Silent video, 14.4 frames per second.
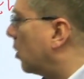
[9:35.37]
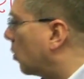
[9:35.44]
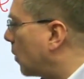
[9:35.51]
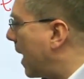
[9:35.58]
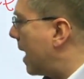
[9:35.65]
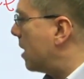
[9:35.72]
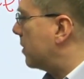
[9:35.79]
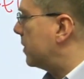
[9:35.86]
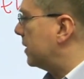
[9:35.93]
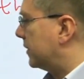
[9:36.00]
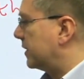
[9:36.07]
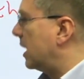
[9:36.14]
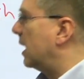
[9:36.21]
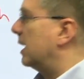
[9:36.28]
around the
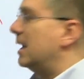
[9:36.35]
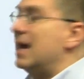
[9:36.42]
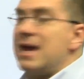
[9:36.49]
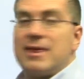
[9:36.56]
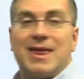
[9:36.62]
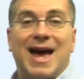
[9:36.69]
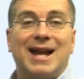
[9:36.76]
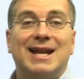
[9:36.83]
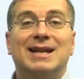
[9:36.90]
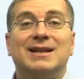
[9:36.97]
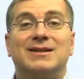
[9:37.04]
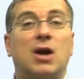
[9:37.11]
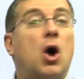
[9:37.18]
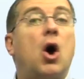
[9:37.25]
sun. That
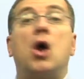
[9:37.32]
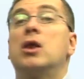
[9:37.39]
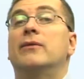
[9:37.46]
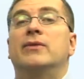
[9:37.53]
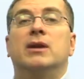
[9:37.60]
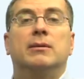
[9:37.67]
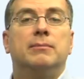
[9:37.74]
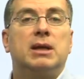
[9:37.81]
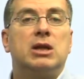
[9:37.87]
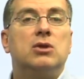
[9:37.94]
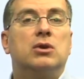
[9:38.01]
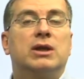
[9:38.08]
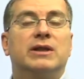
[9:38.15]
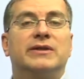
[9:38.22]
is, all of them,
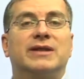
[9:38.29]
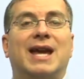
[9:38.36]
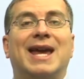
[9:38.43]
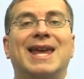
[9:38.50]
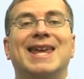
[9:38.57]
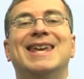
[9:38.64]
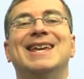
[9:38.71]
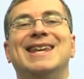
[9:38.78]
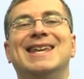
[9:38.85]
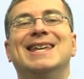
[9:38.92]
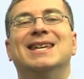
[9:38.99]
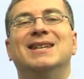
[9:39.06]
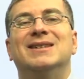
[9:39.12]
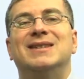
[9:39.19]
you can say it
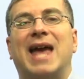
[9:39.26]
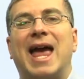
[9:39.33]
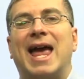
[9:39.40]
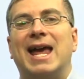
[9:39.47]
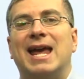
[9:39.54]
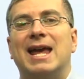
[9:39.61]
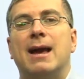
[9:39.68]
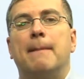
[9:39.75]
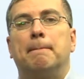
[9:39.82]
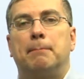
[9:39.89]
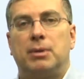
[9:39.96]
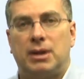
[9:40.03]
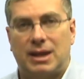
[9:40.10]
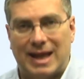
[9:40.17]
is a
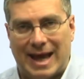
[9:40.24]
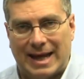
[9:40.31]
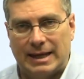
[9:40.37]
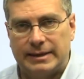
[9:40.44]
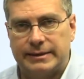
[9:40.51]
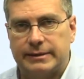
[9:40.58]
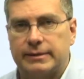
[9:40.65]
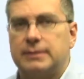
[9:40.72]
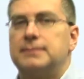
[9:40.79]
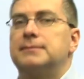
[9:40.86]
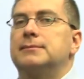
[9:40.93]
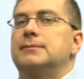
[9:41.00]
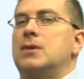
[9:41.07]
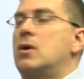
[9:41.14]
planet.
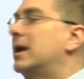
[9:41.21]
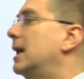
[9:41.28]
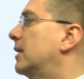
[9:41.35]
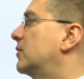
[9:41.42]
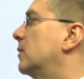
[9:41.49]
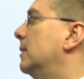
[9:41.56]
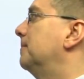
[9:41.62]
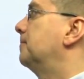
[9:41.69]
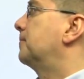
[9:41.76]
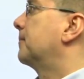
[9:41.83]
Okay, next one.